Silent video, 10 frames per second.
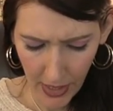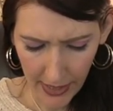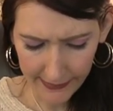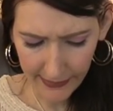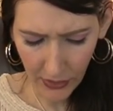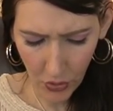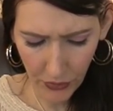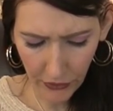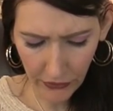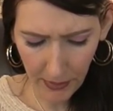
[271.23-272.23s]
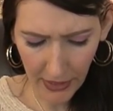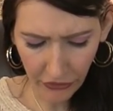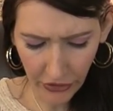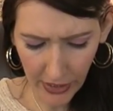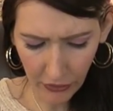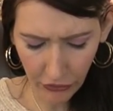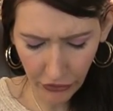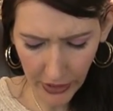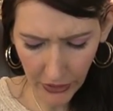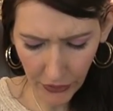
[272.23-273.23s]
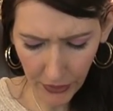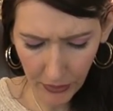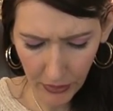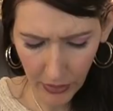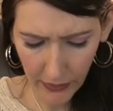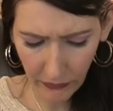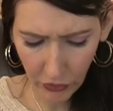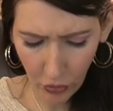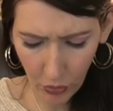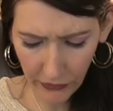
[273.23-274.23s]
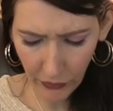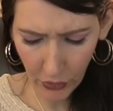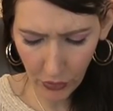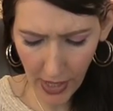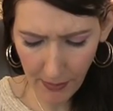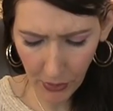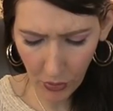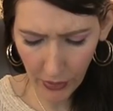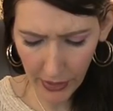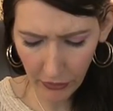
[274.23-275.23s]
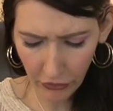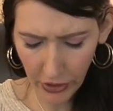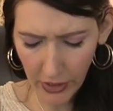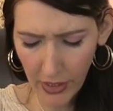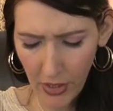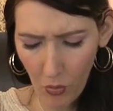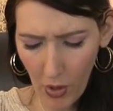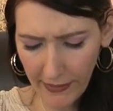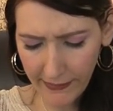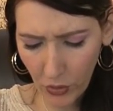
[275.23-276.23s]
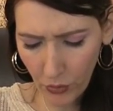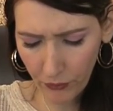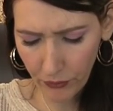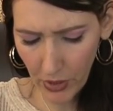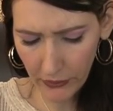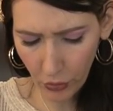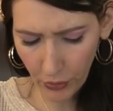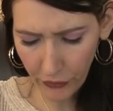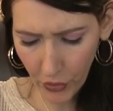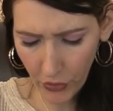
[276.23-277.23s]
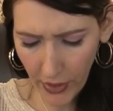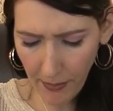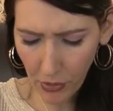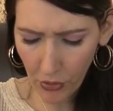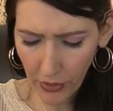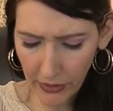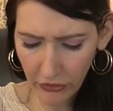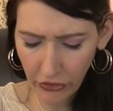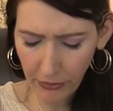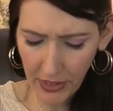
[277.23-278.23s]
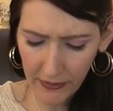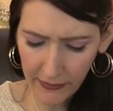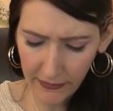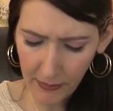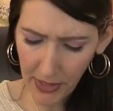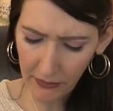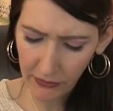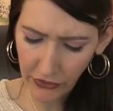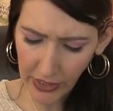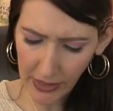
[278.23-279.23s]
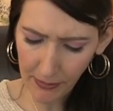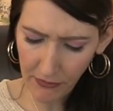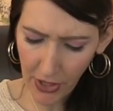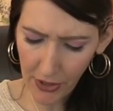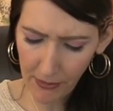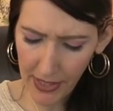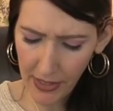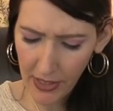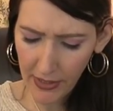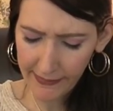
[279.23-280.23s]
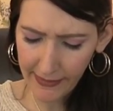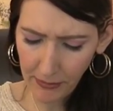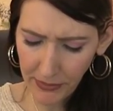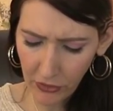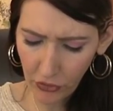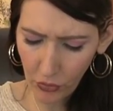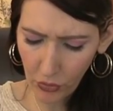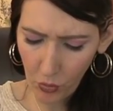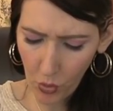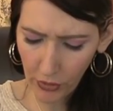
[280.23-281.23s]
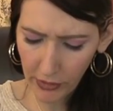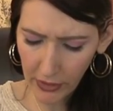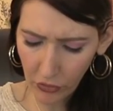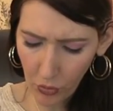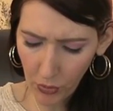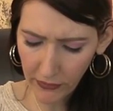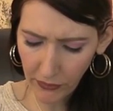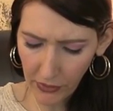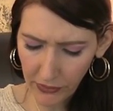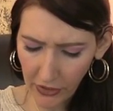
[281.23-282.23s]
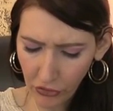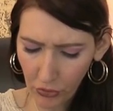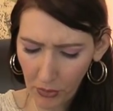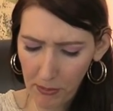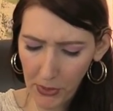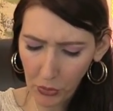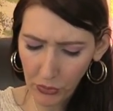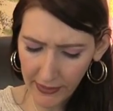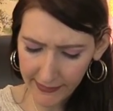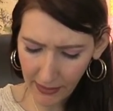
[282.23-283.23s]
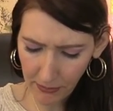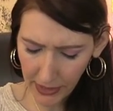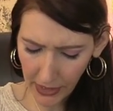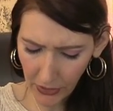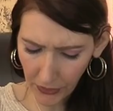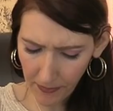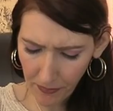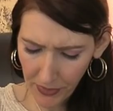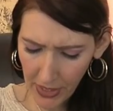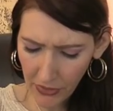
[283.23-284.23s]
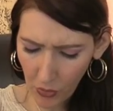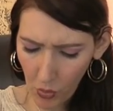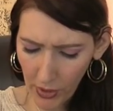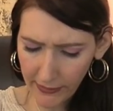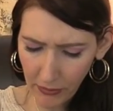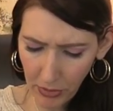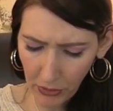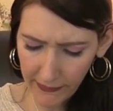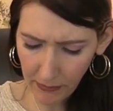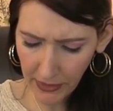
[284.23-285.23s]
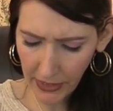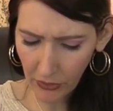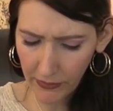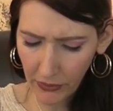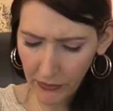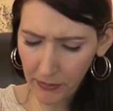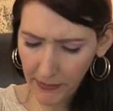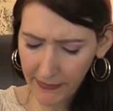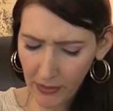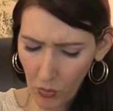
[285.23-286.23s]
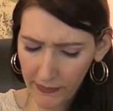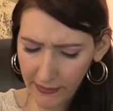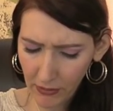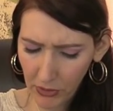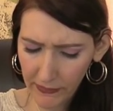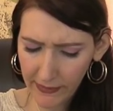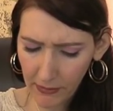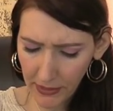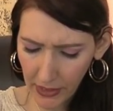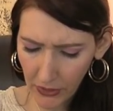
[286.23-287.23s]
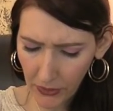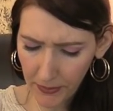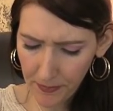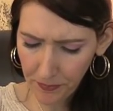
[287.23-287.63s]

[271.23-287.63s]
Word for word: And so there's a patient energy here because of a Taurus, Virgo, Capricorn energy. Why is the Taurus, Virgo, Capricorn energy? Because there's some kind of team environment, something to do with working towards a foundation or building something here. They're wanting to build something here. There's a person that wants to build something here.